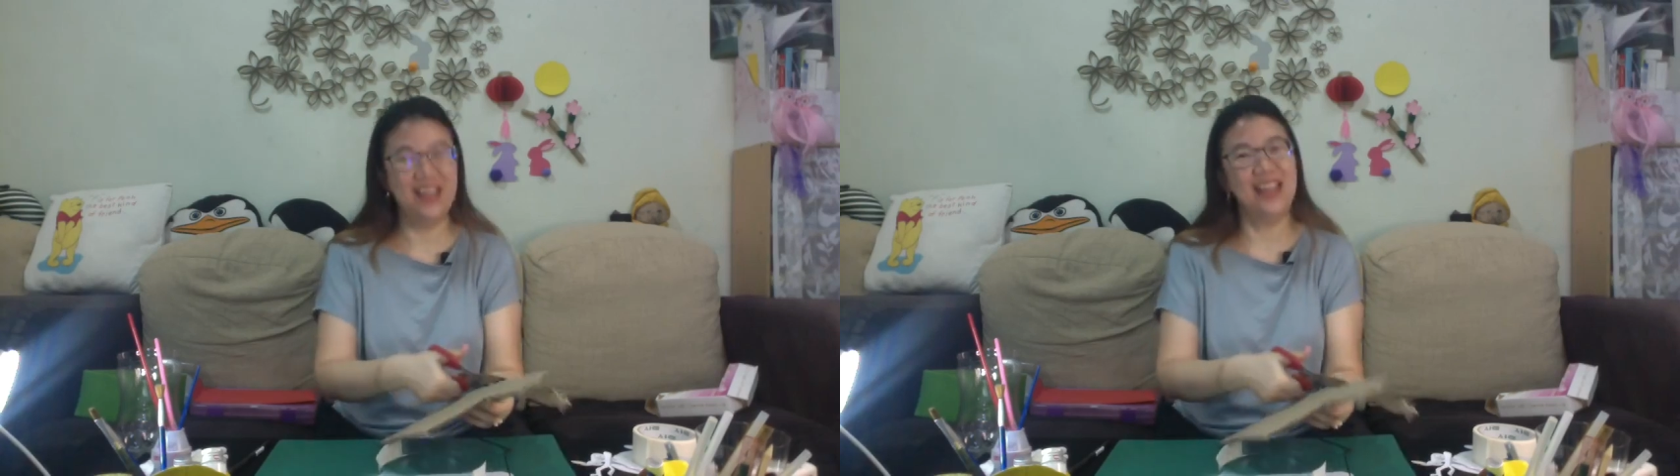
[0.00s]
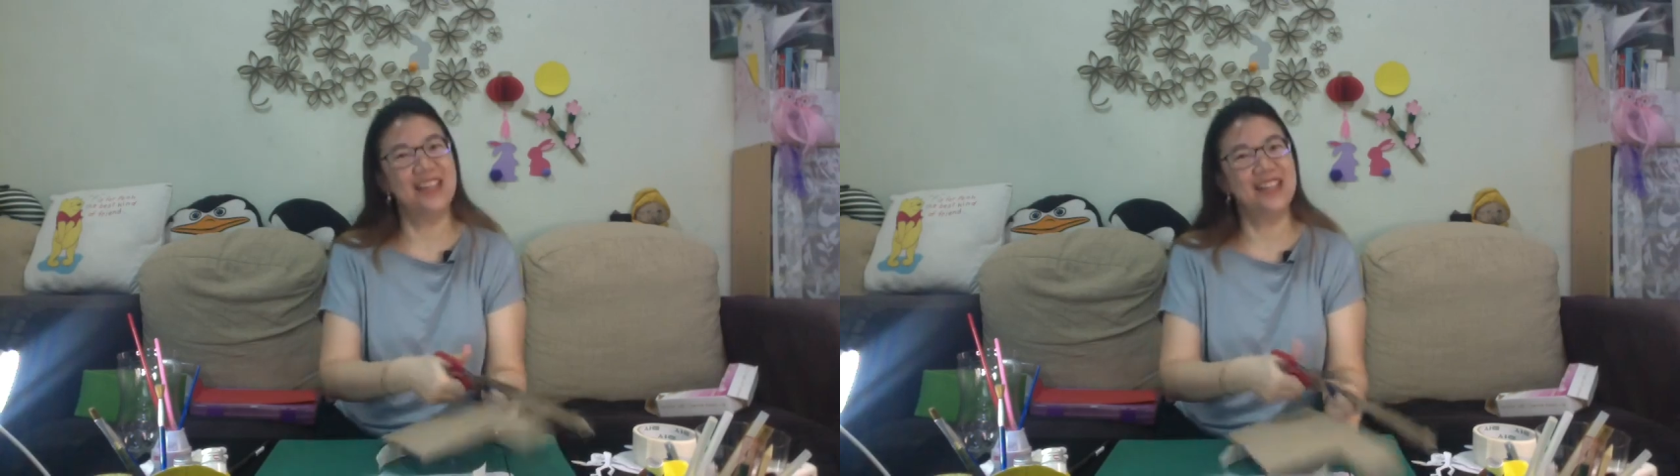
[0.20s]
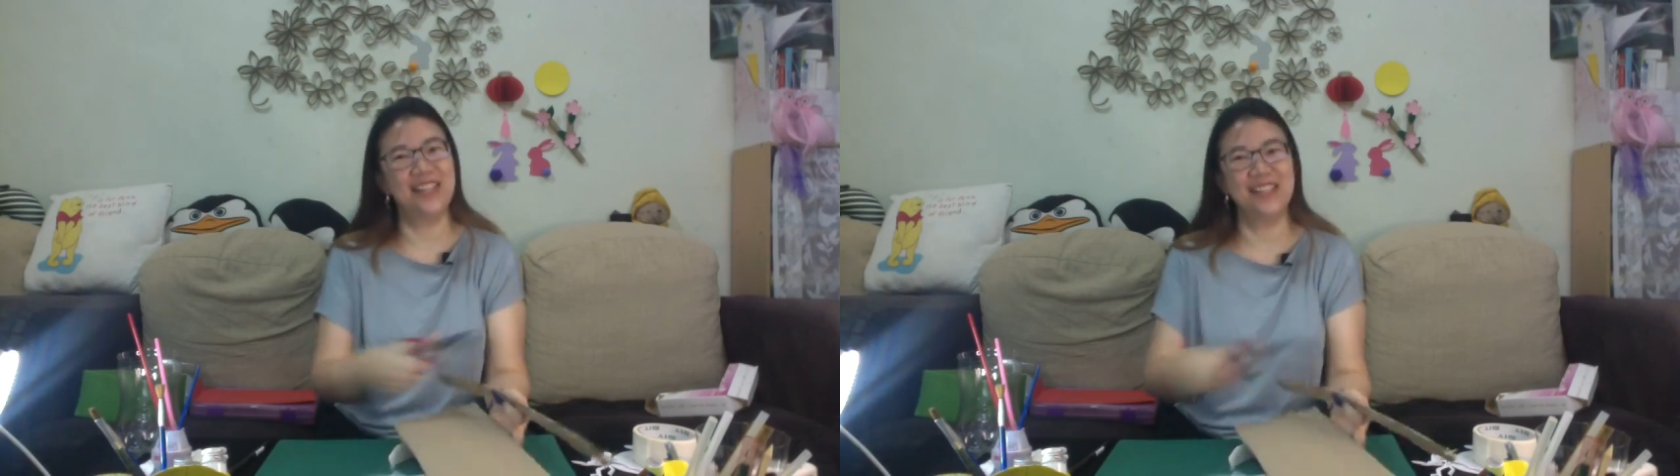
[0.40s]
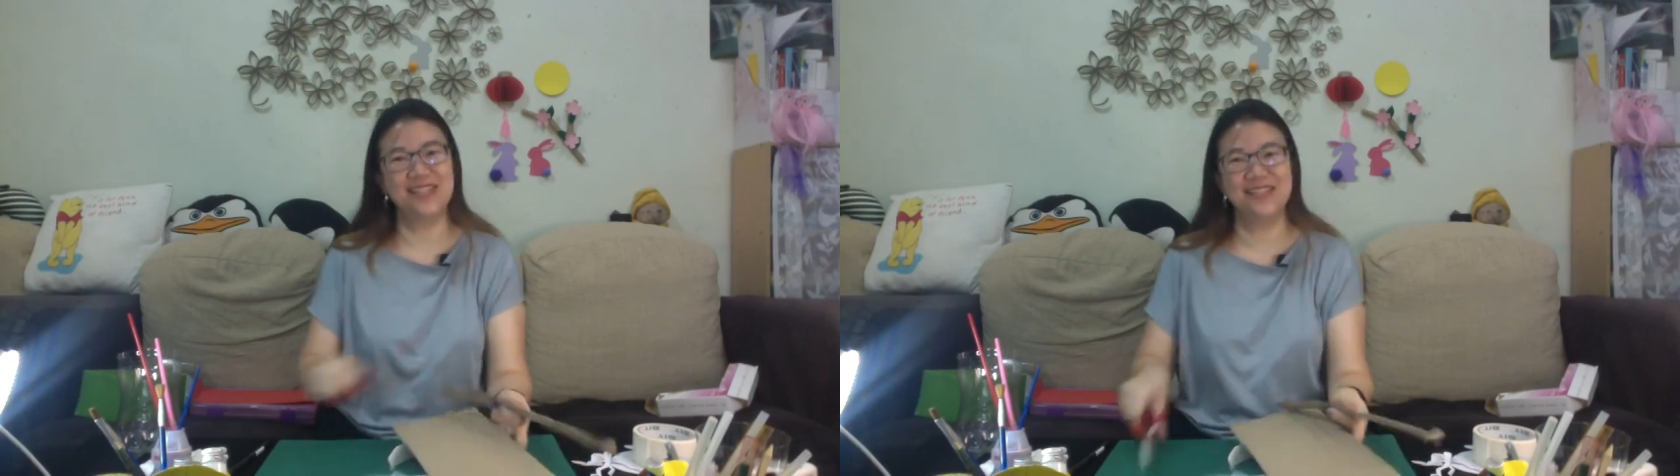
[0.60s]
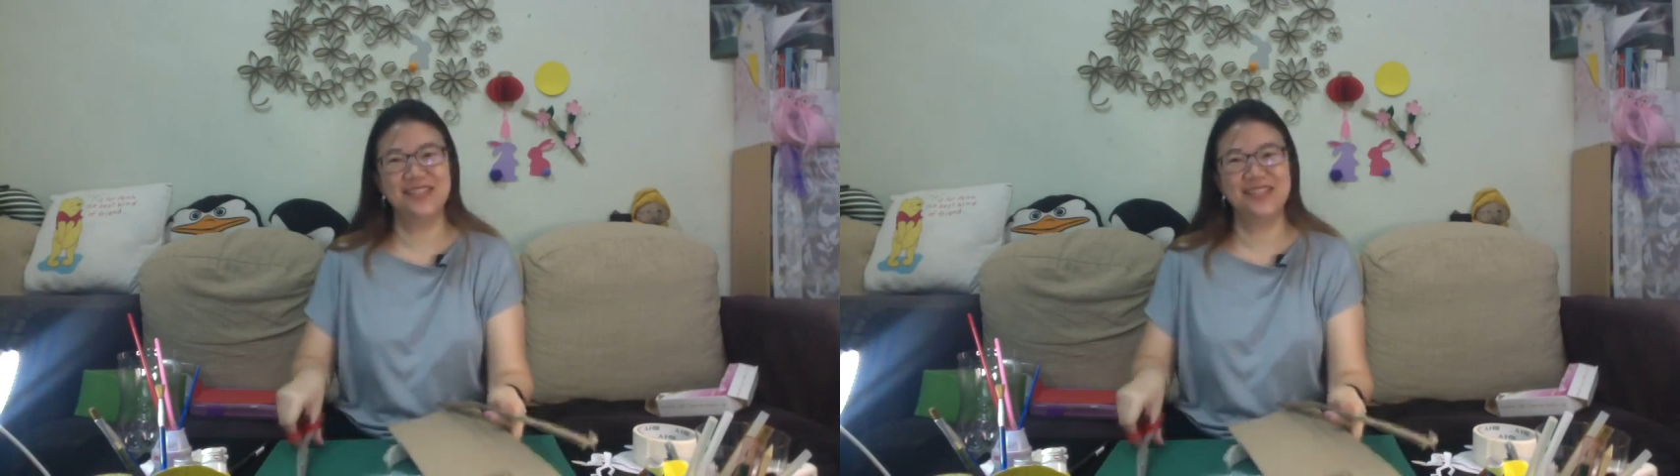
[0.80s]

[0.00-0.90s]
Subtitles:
and that's it.